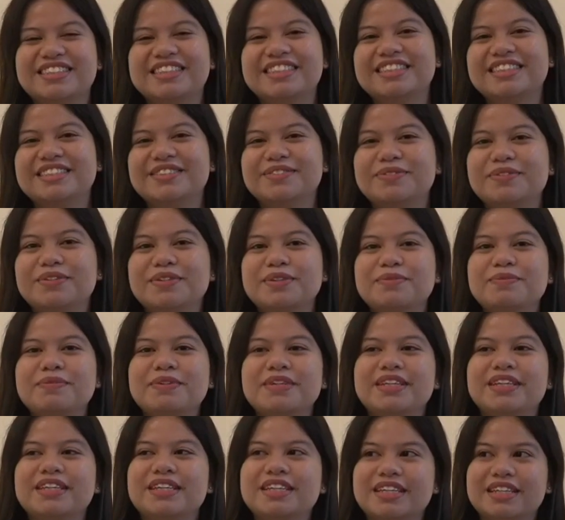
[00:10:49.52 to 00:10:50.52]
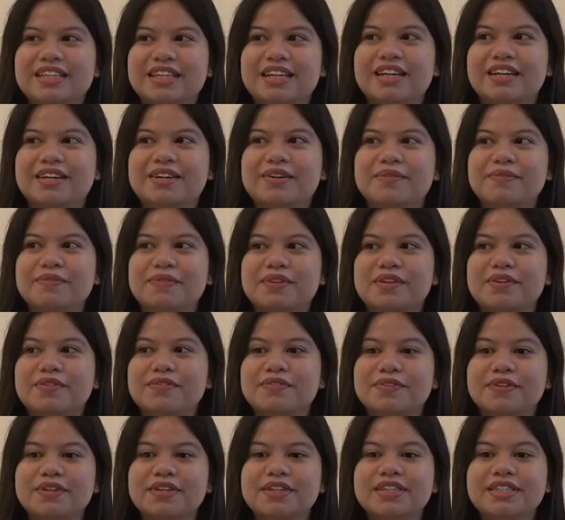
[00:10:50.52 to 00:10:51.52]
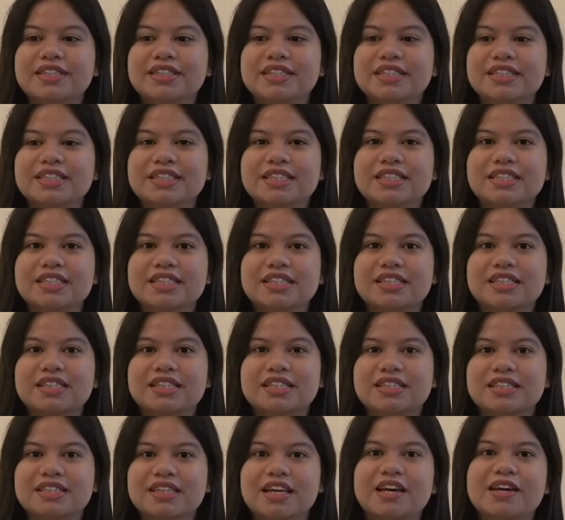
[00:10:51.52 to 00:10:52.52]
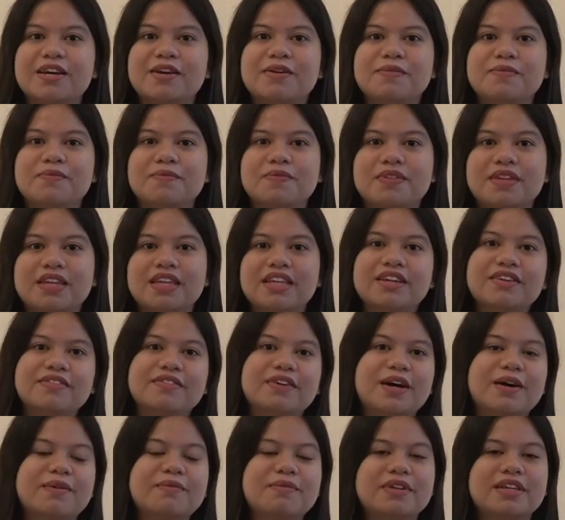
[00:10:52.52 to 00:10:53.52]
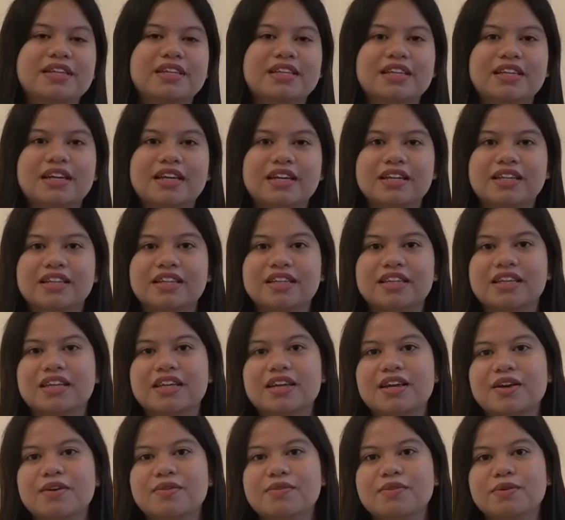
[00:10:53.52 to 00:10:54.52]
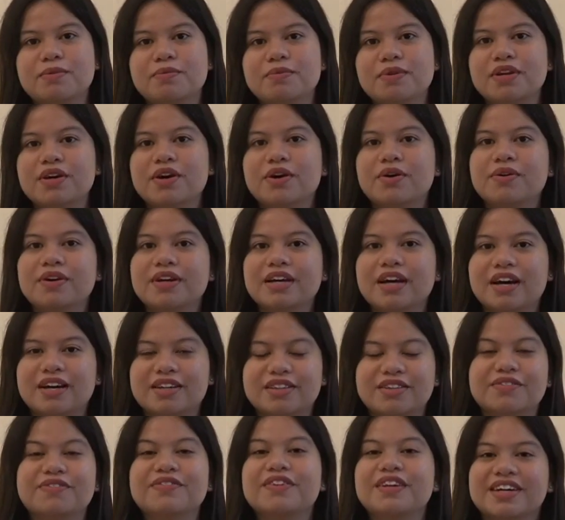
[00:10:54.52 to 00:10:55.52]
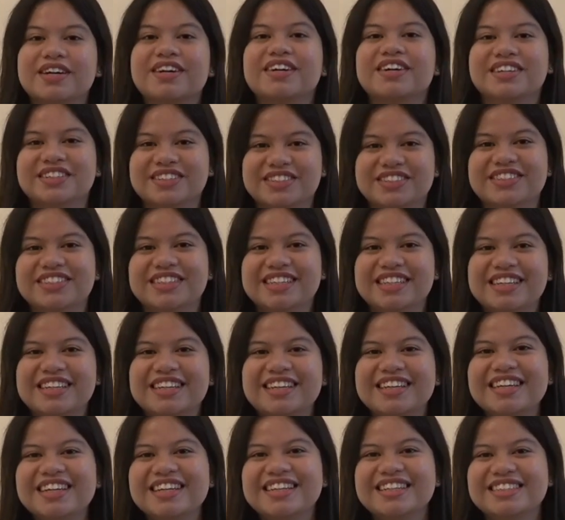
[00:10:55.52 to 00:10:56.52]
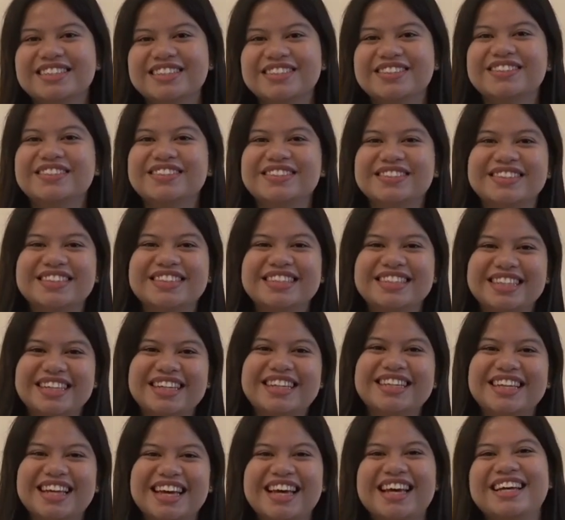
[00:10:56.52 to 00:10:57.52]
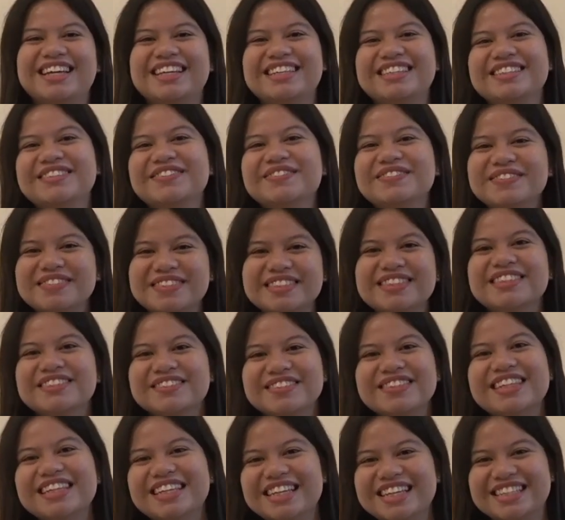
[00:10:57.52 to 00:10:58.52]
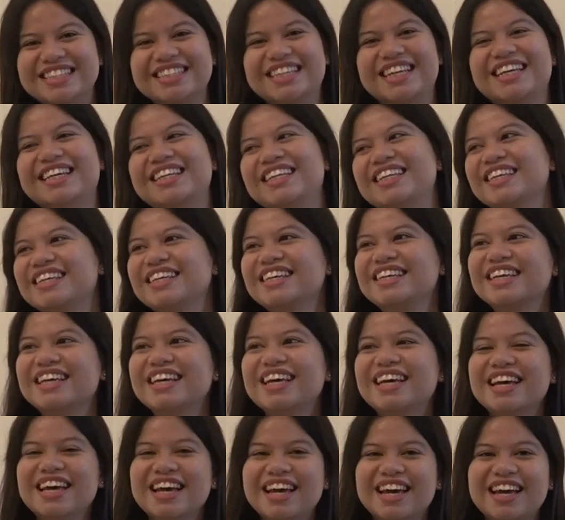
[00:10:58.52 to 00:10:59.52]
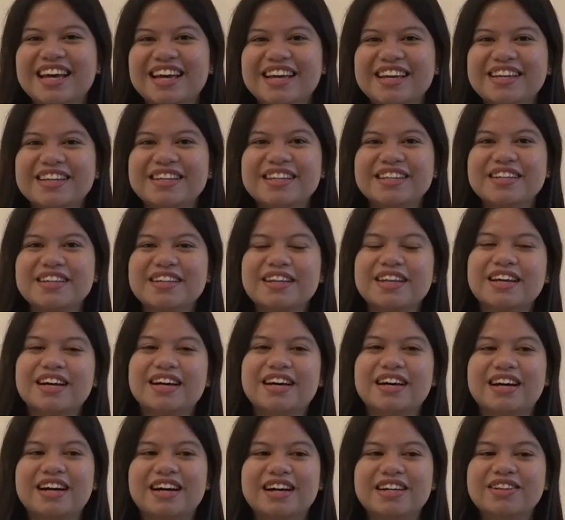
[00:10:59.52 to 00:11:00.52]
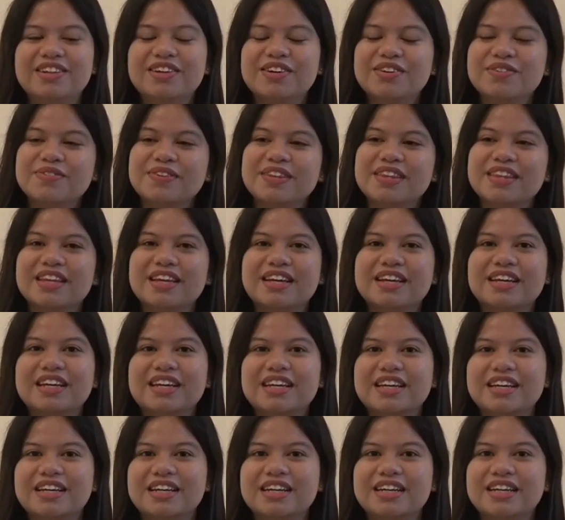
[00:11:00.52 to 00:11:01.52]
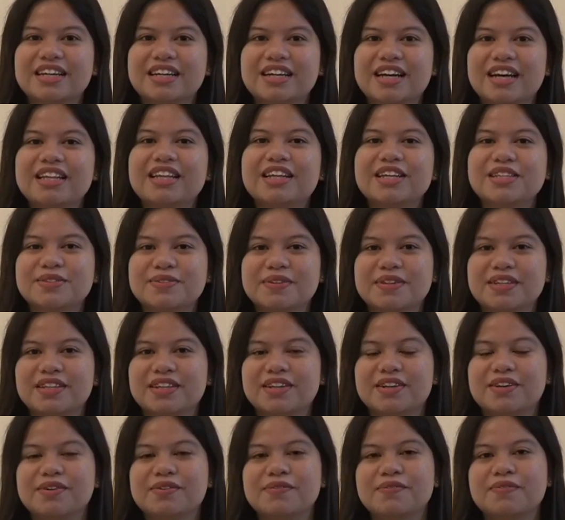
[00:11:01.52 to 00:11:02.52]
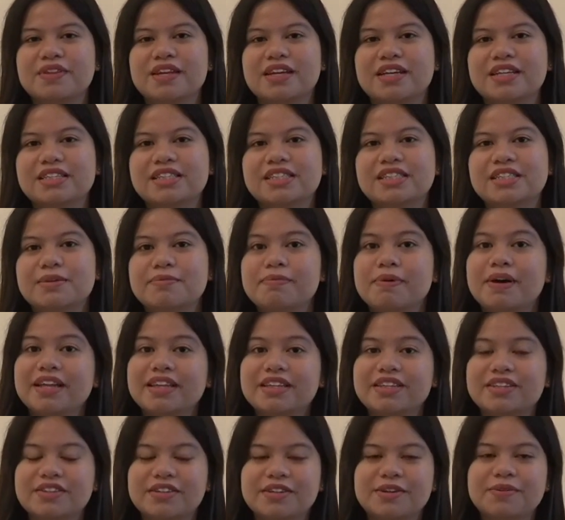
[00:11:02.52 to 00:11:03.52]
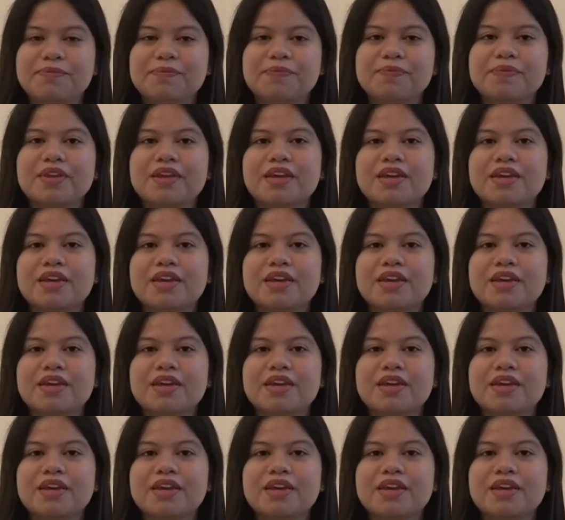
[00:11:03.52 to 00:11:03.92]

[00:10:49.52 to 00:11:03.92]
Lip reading: this will be the first time in our family that we'll be going out of the country. So yeah, it's really exciting. And along with the announcement of the Japan trip